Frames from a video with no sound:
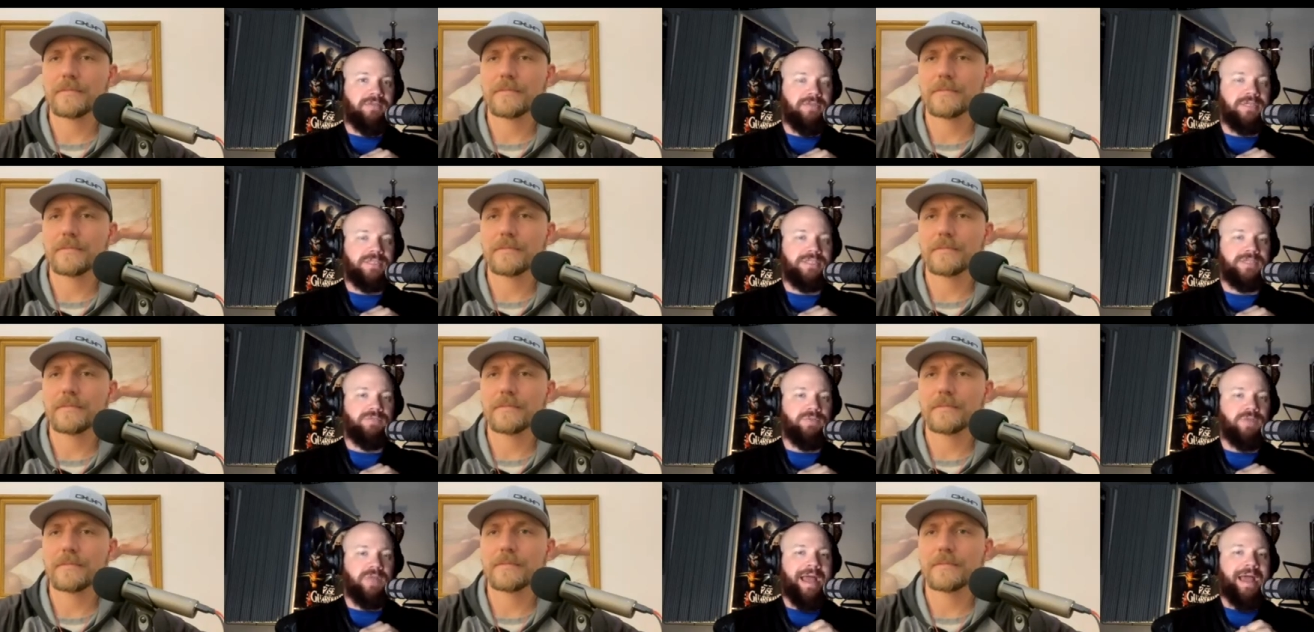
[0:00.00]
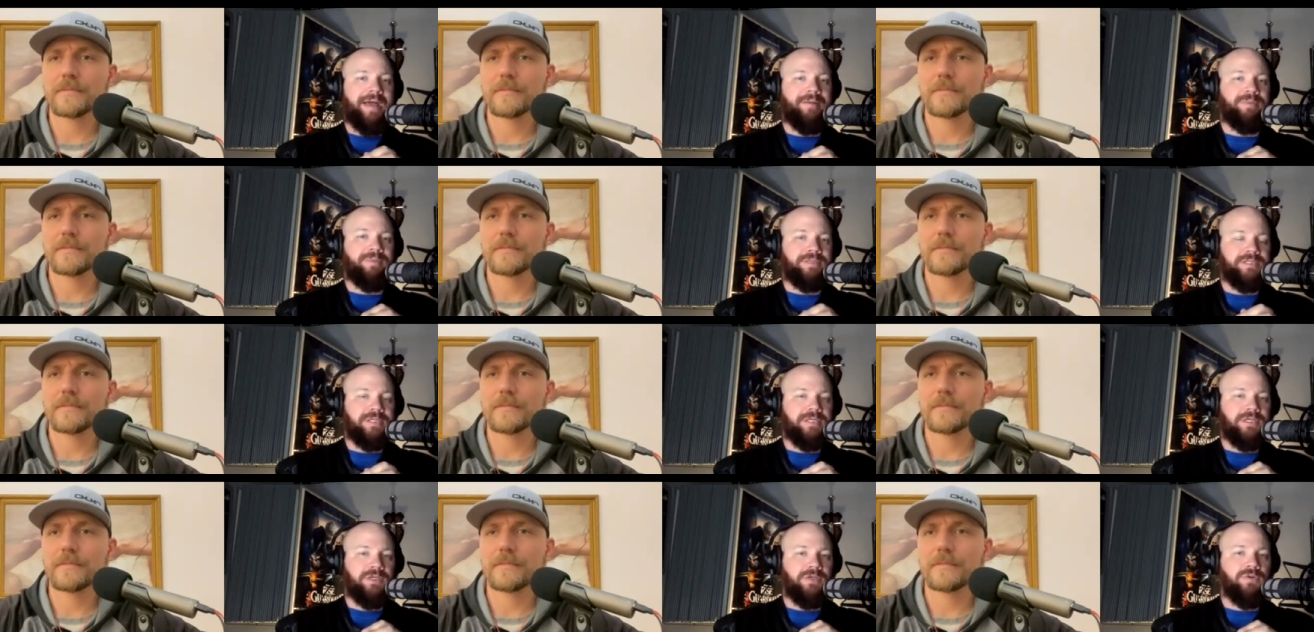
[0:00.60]
Speaker 1: This will happen
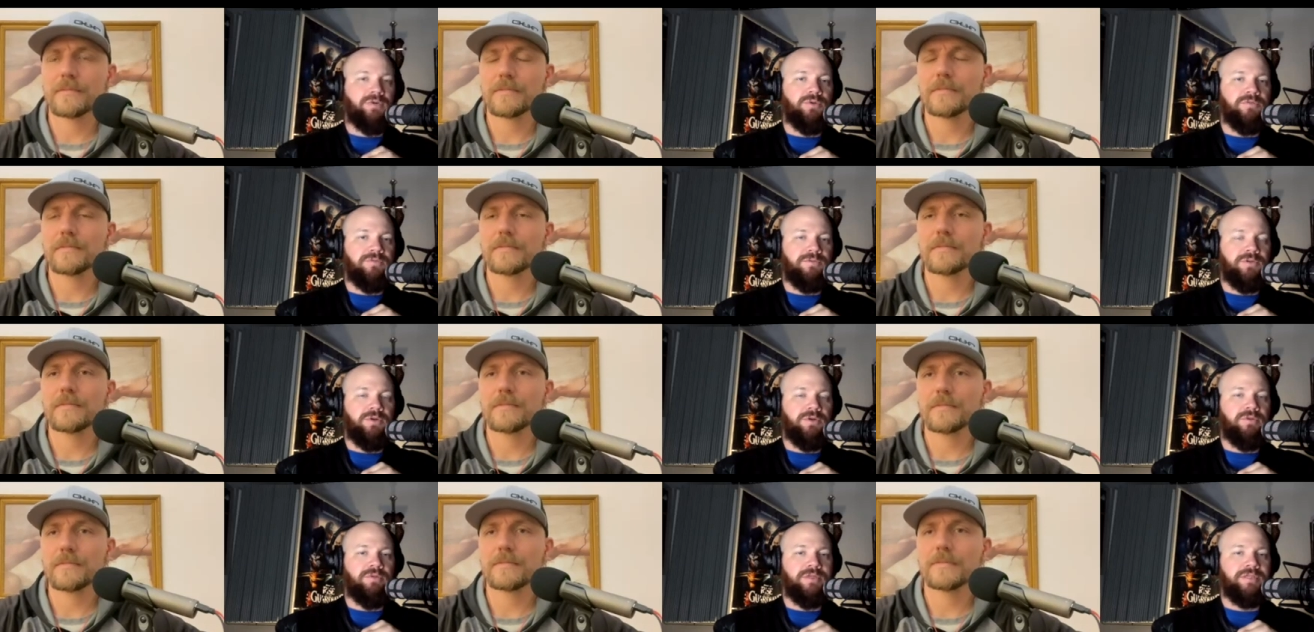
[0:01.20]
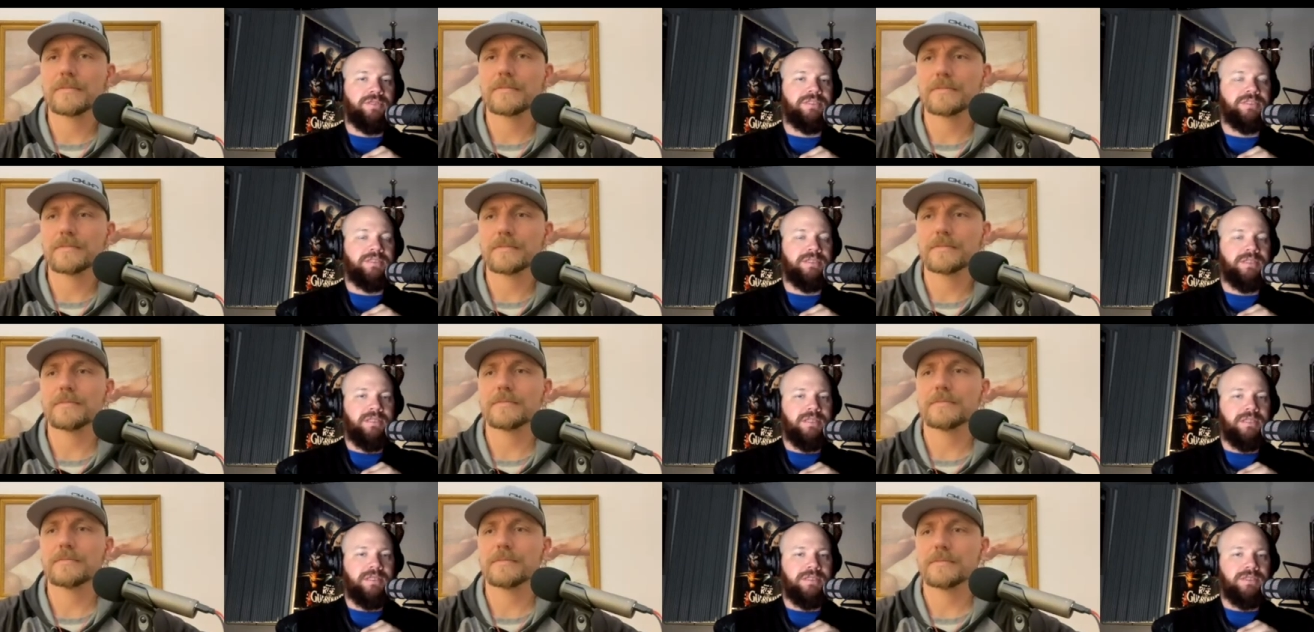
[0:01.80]
to you if you don't listen
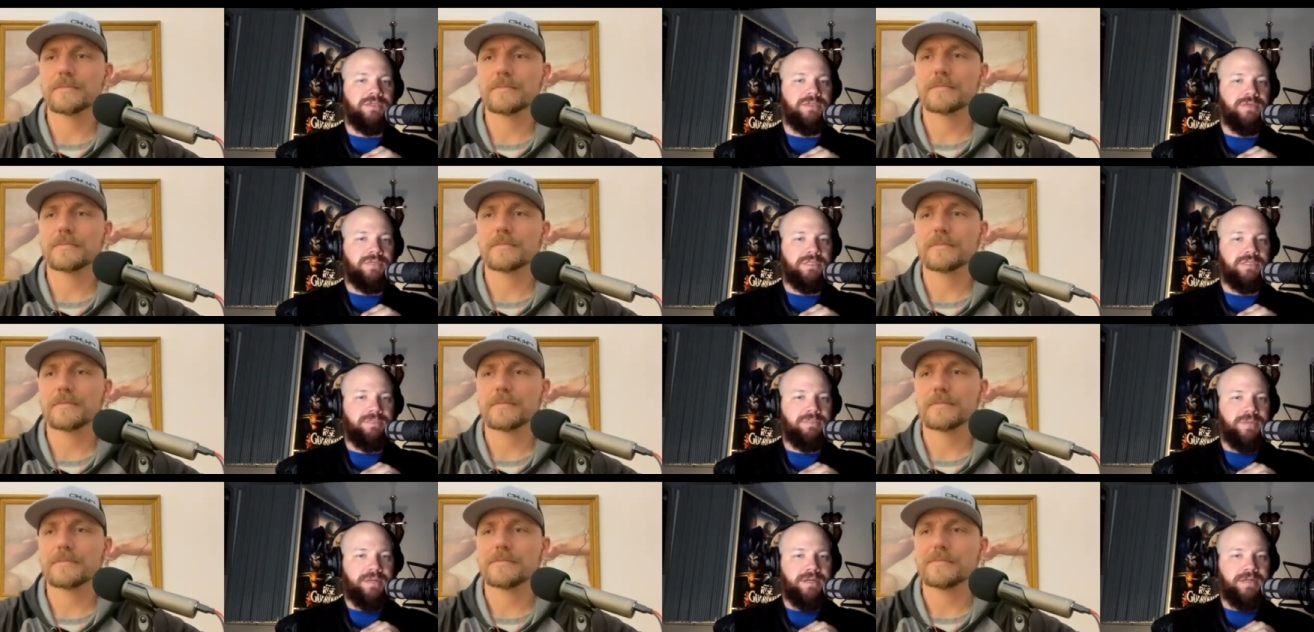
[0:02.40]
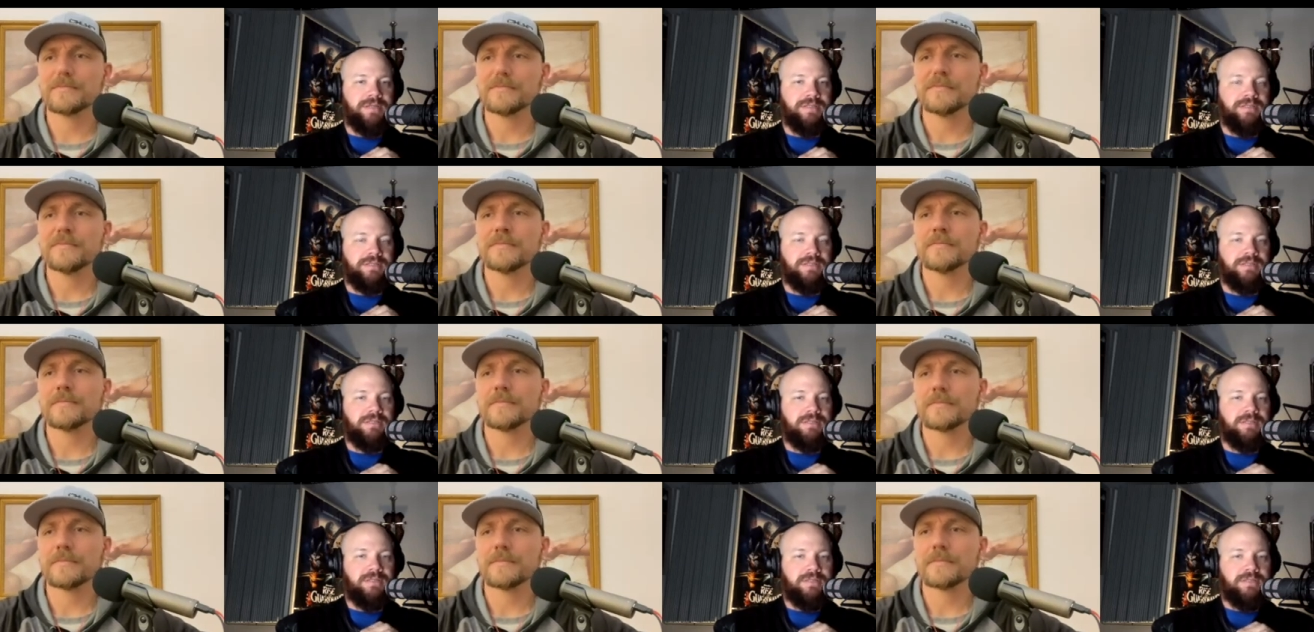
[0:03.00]
to these three spirits.
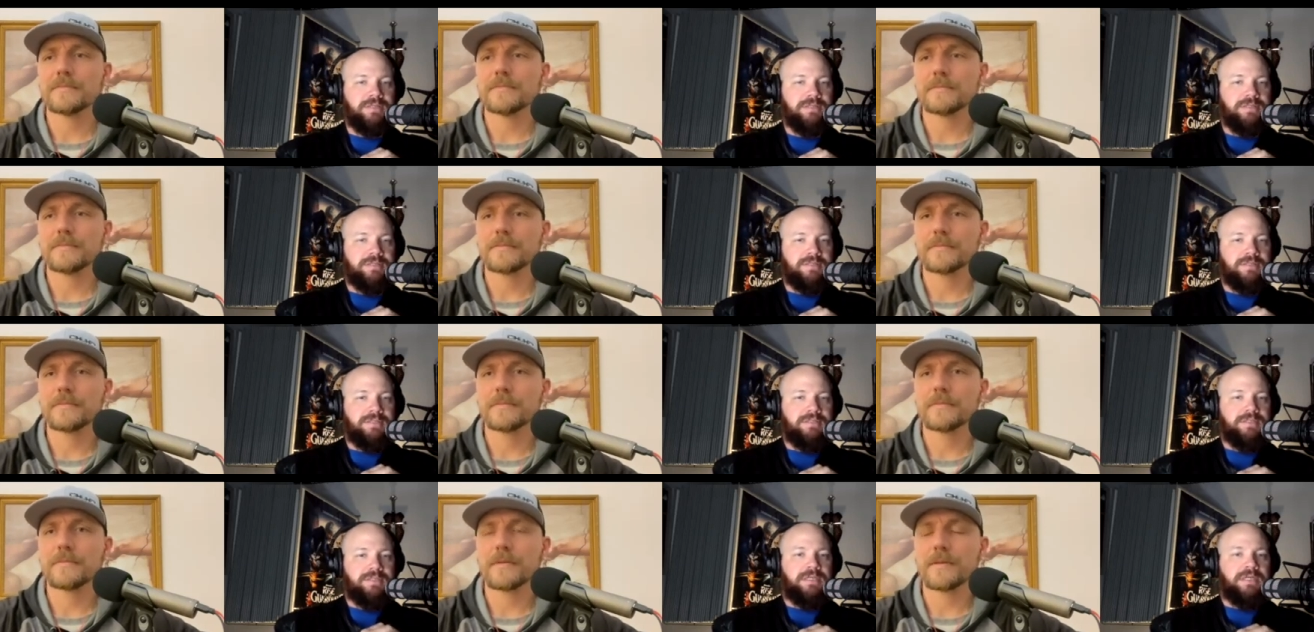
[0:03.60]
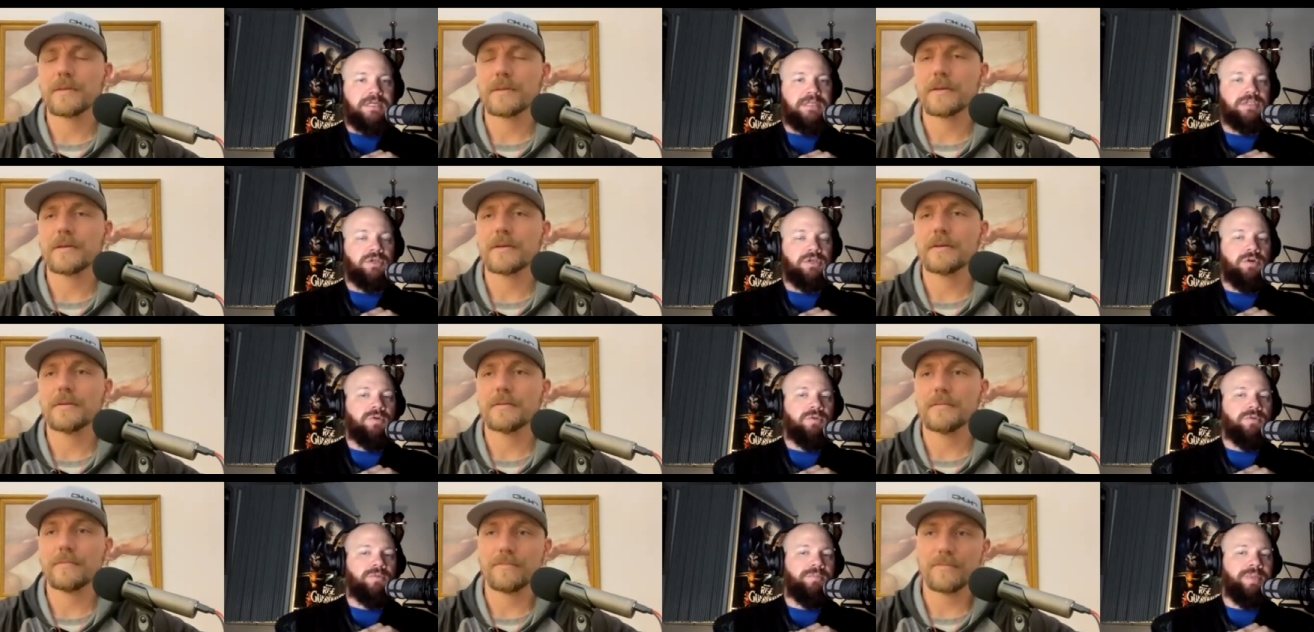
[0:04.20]
And
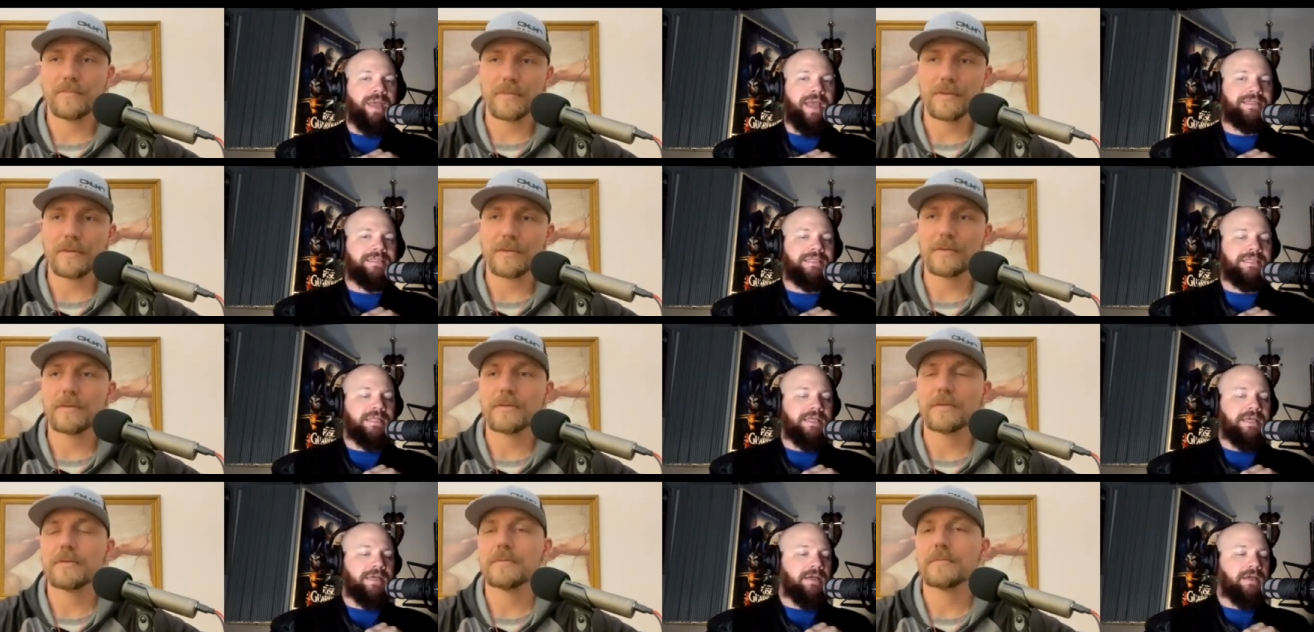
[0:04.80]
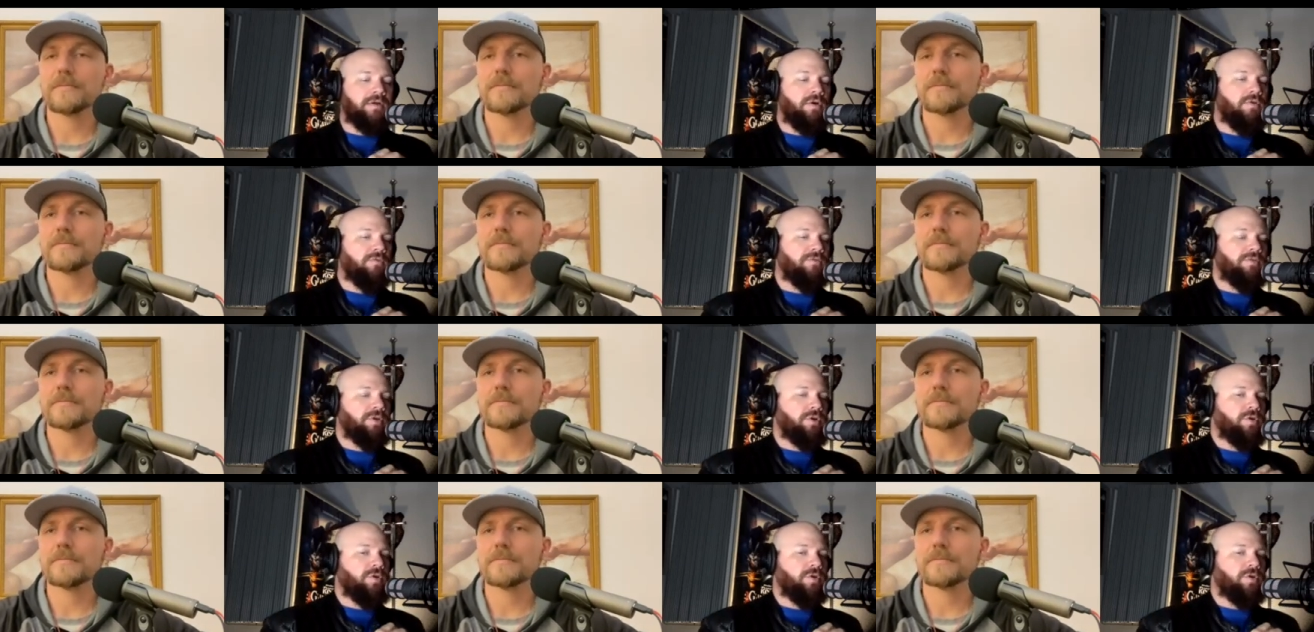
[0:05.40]
so basically over the